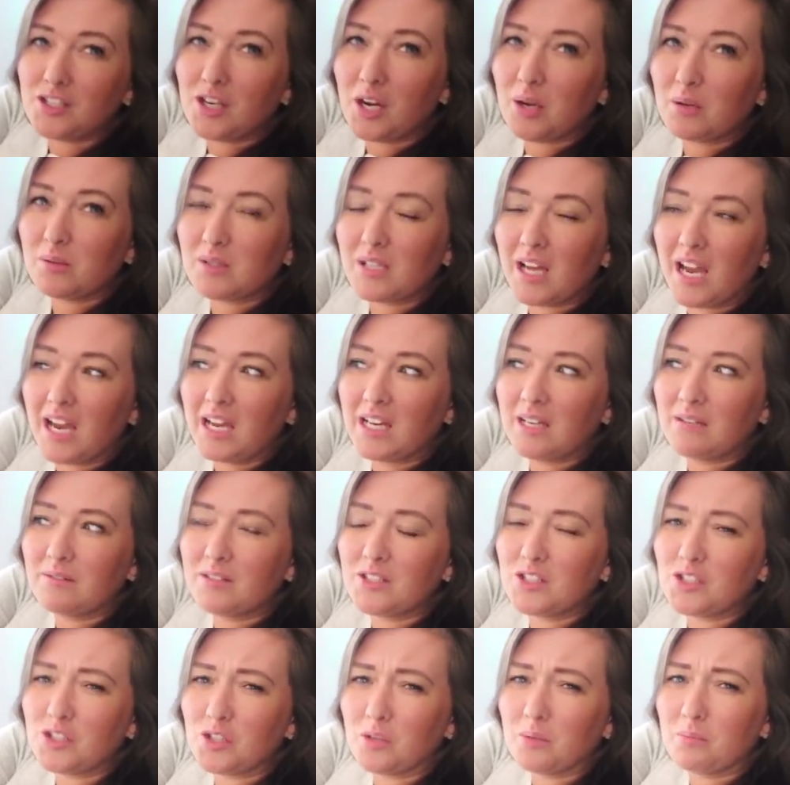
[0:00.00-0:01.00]
chose Isla
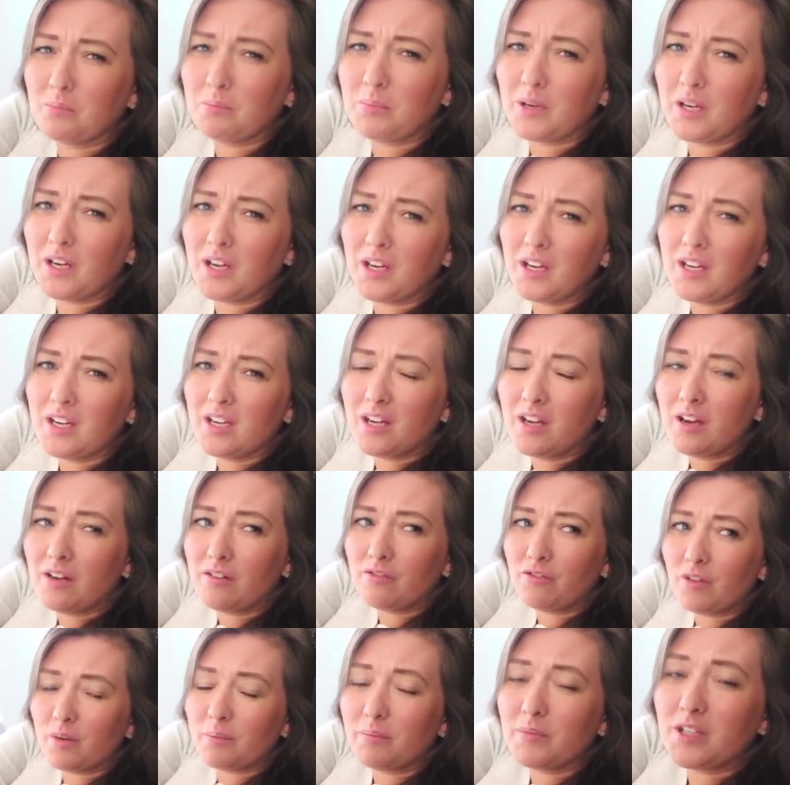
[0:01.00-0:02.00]
a jumper
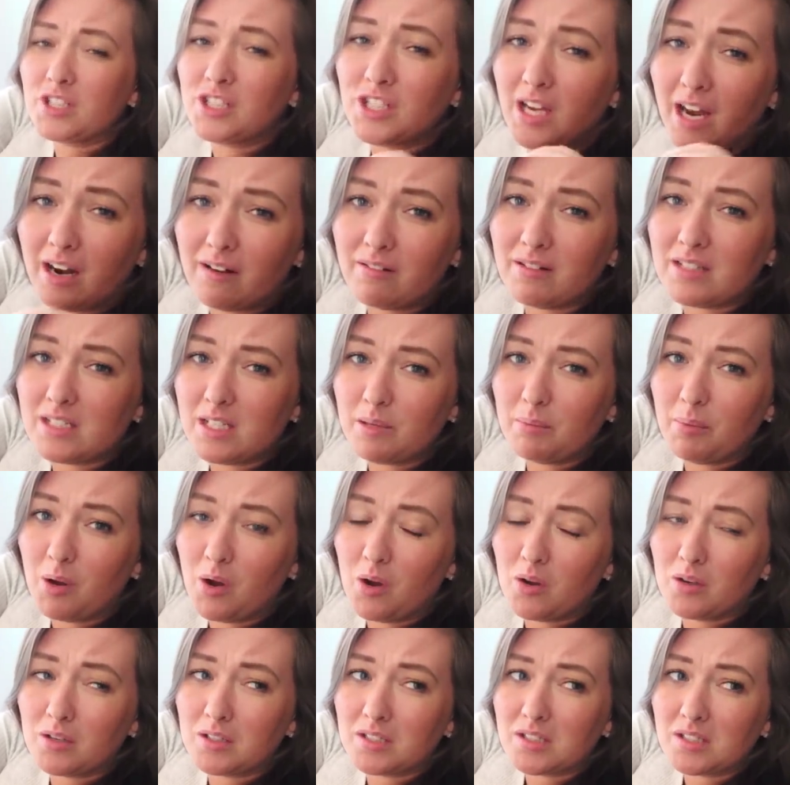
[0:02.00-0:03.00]
from the charity
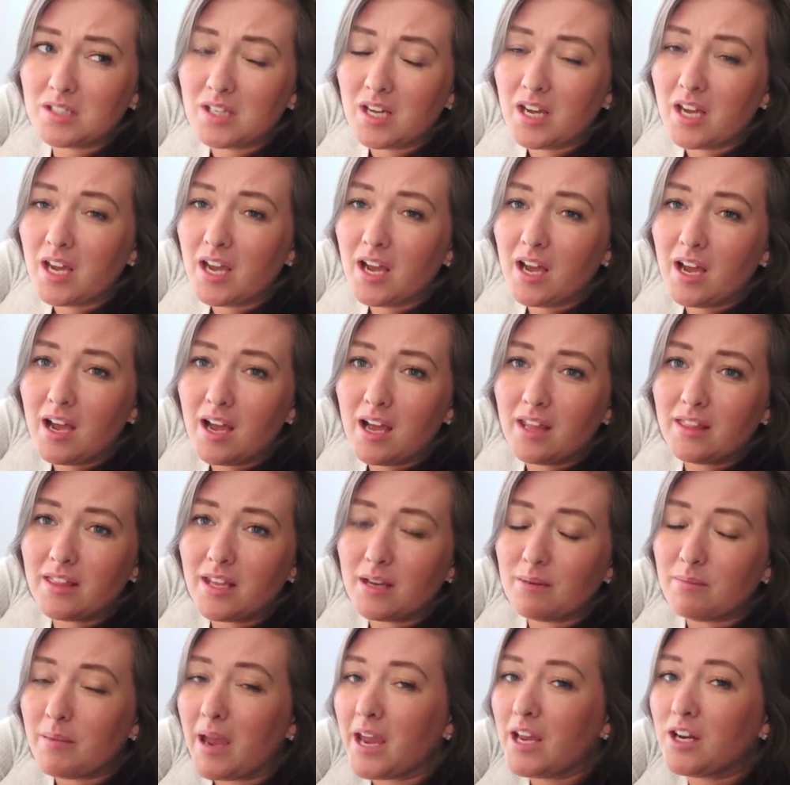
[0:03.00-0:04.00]
box and
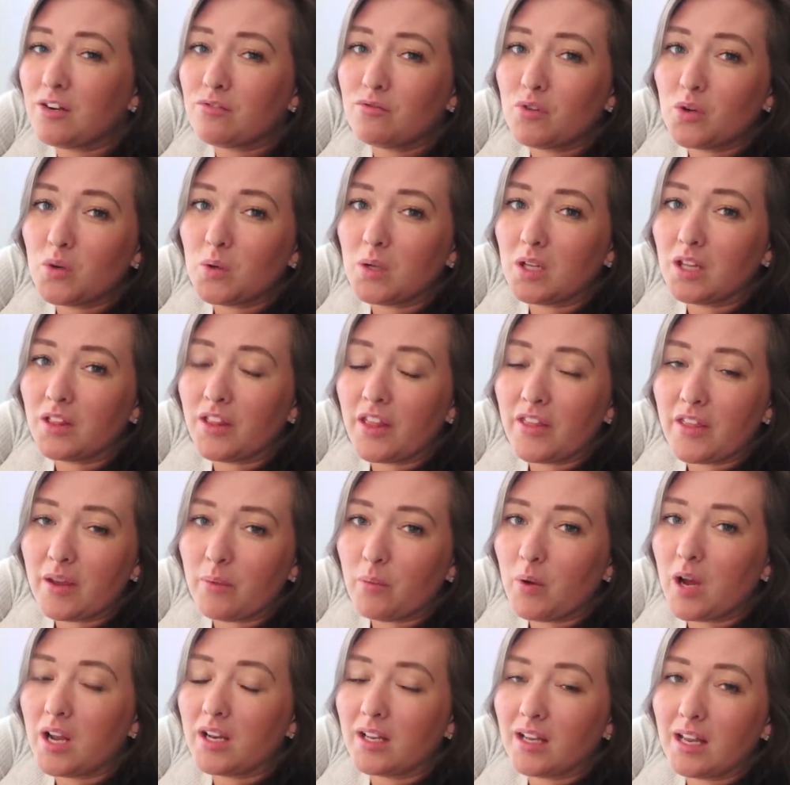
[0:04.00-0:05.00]
they'd made a rule that they
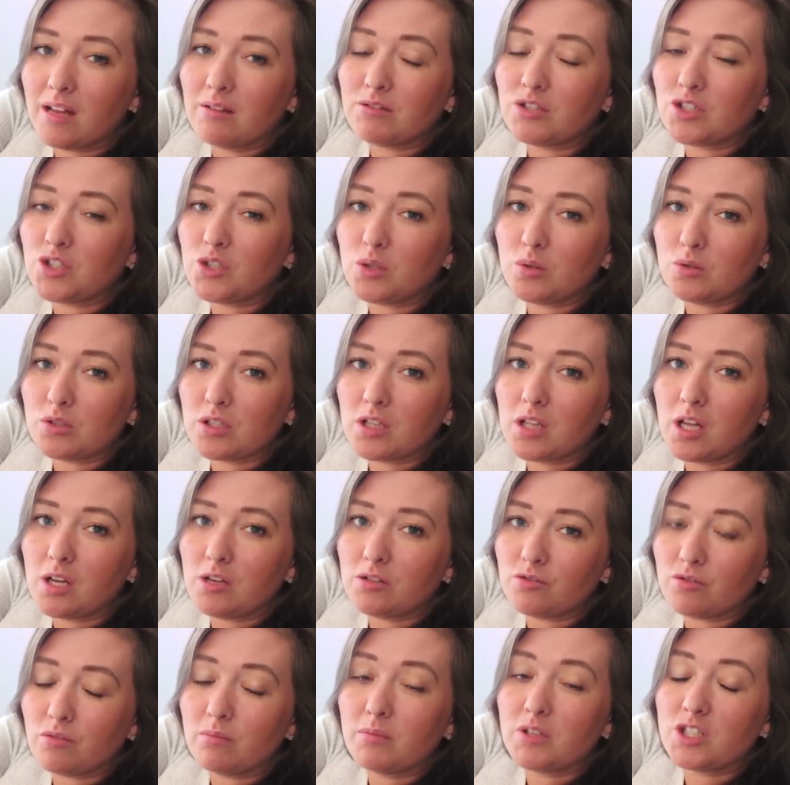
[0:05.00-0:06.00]
weren't allowed to choose
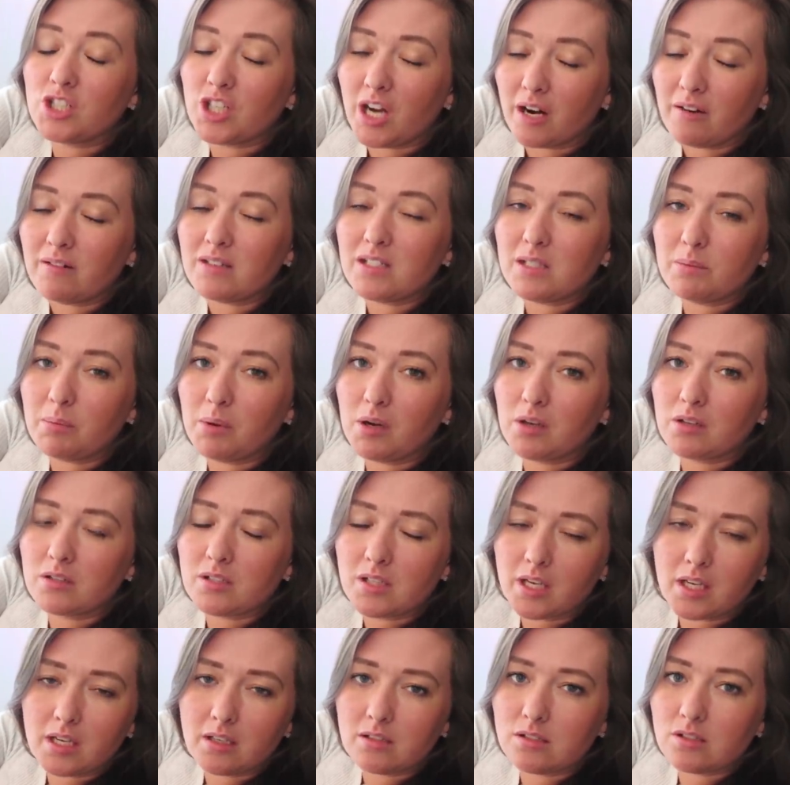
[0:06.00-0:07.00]
clothes from the charity
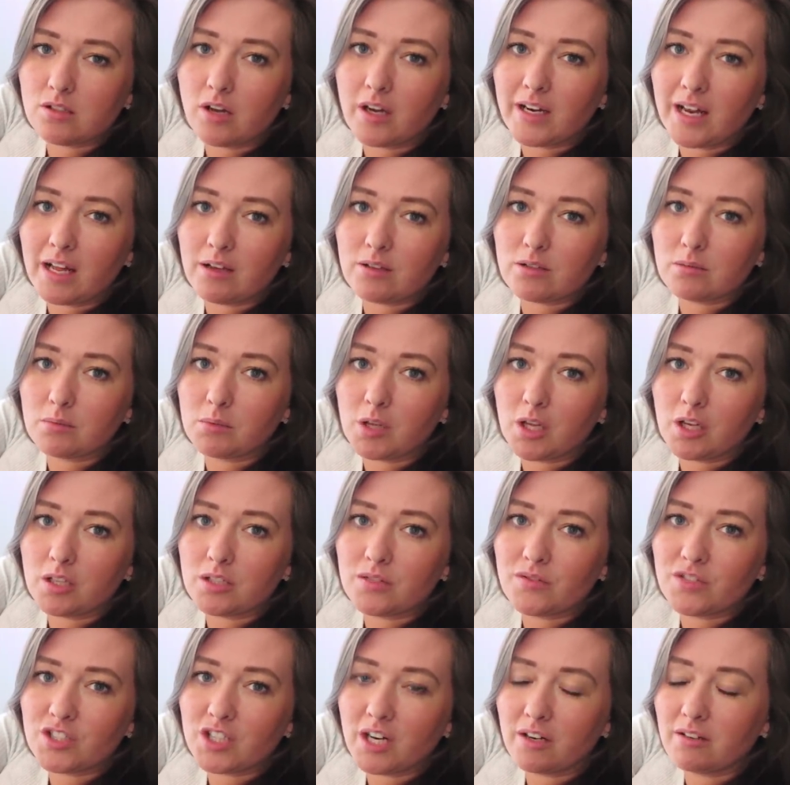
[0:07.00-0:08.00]
box. The girl sorted out some
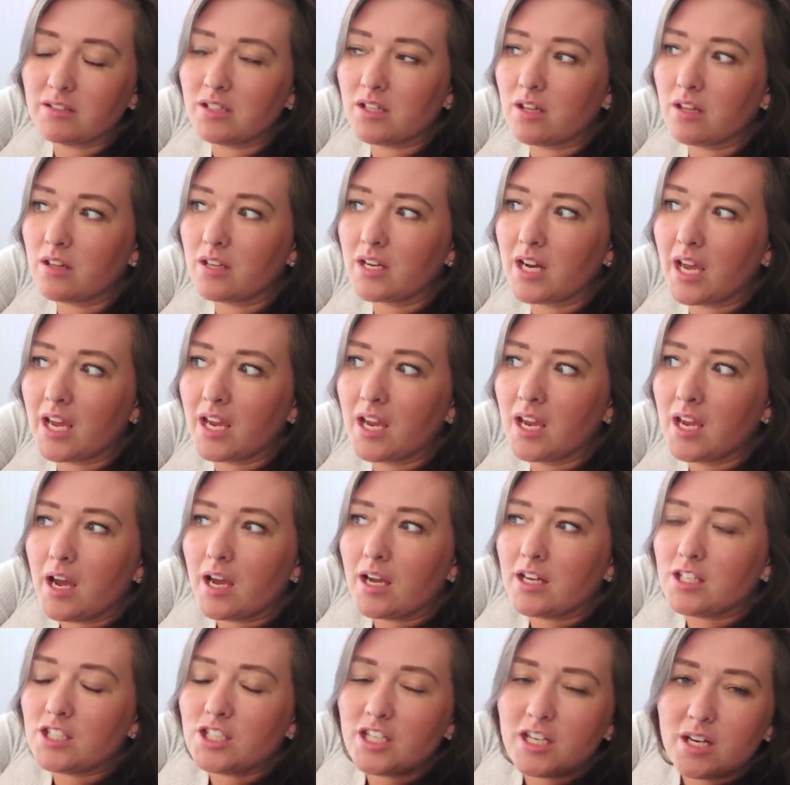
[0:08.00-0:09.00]
clothes for charity the other day,
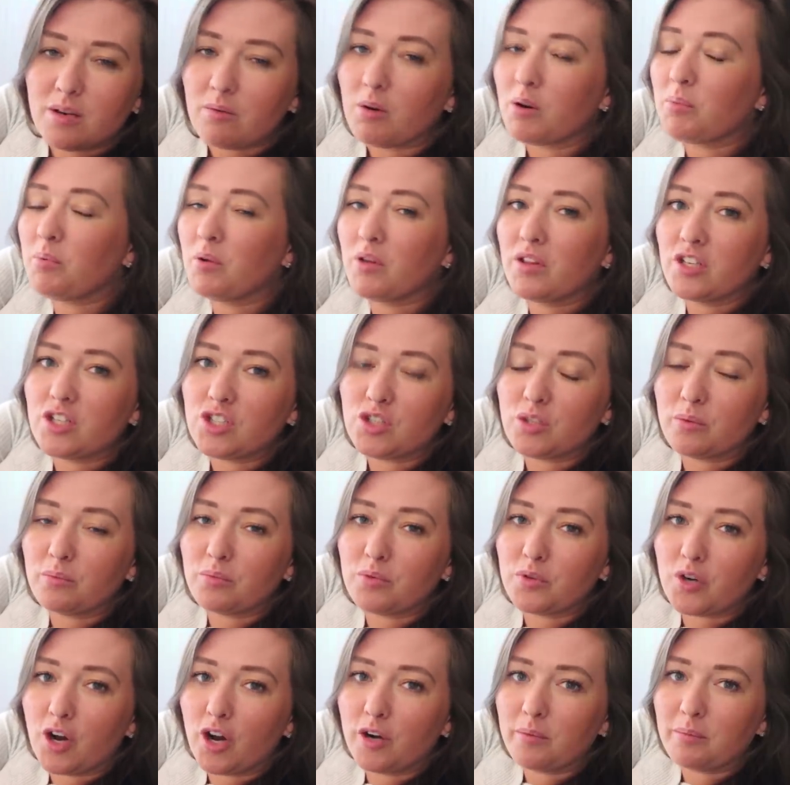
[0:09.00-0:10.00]
and she didn't want to put this
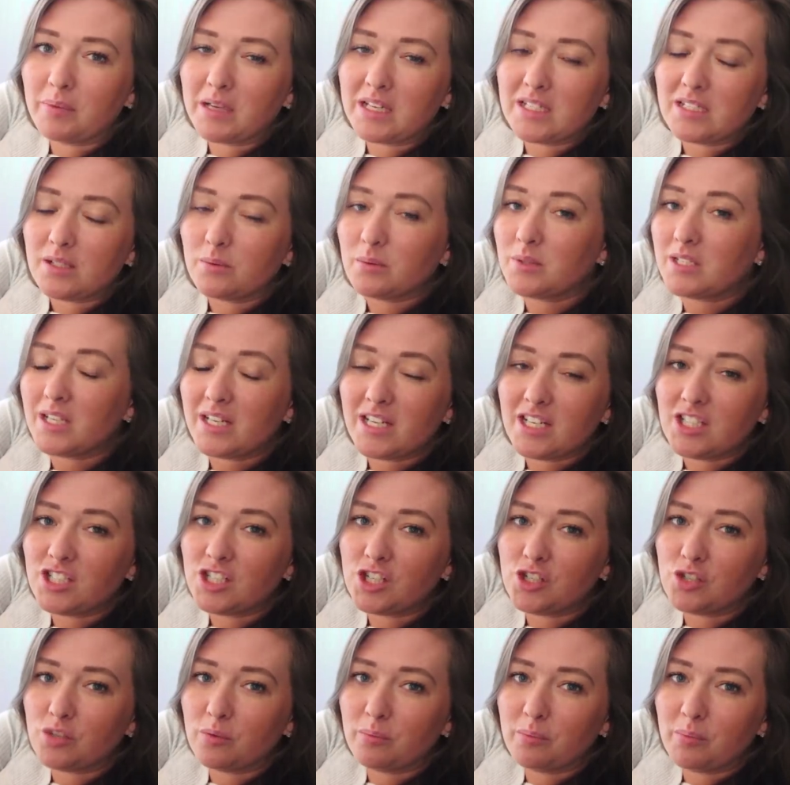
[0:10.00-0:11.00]
jumper on because it was an
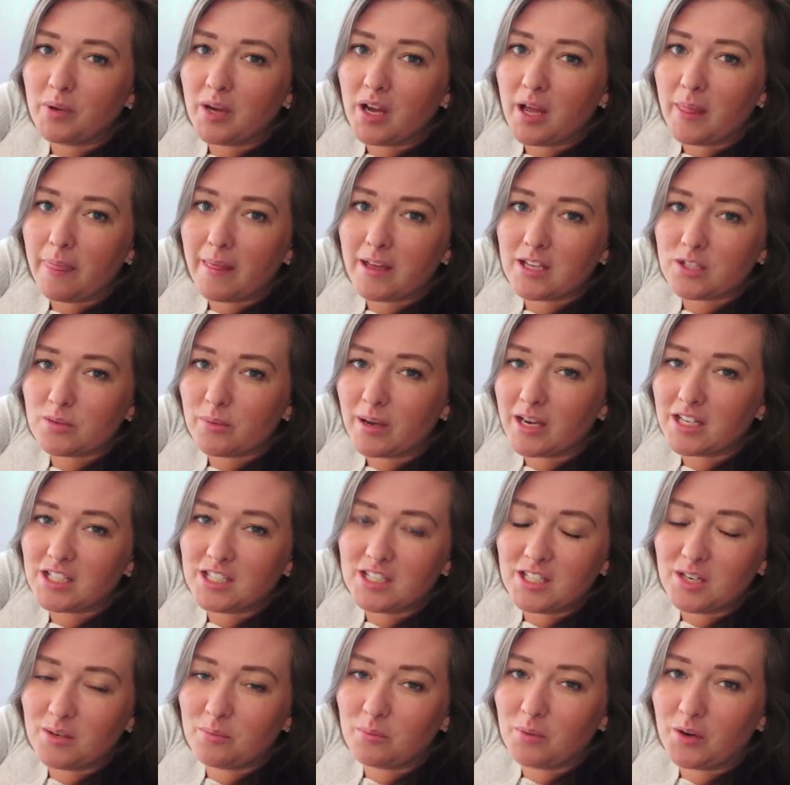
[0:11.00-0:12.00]
itchy jumper, and that's why
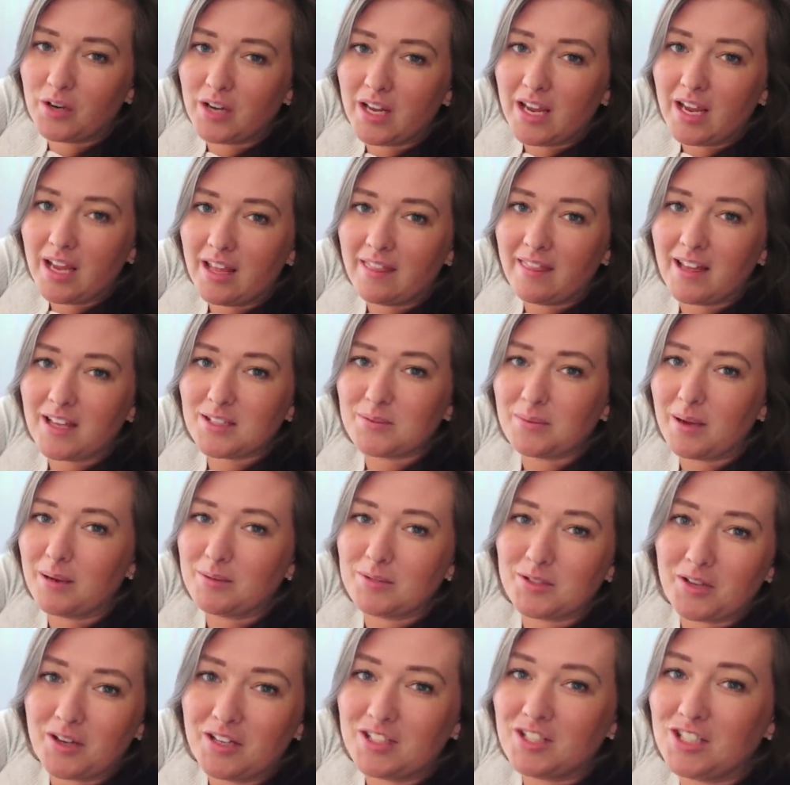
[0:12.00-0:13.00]
she didn't want it, and that's why it
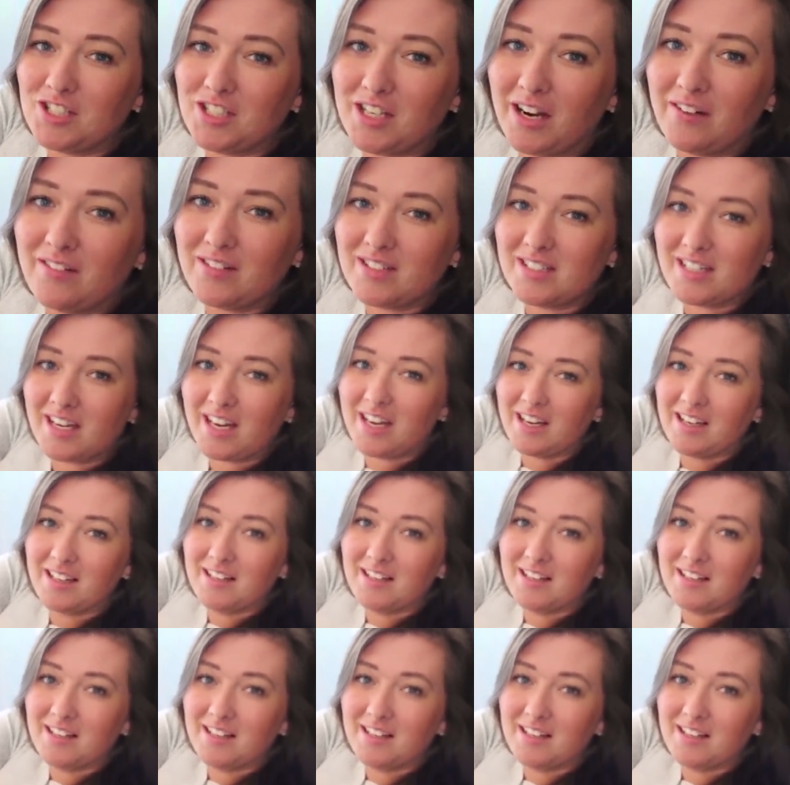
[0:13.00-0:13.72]
was going to charity.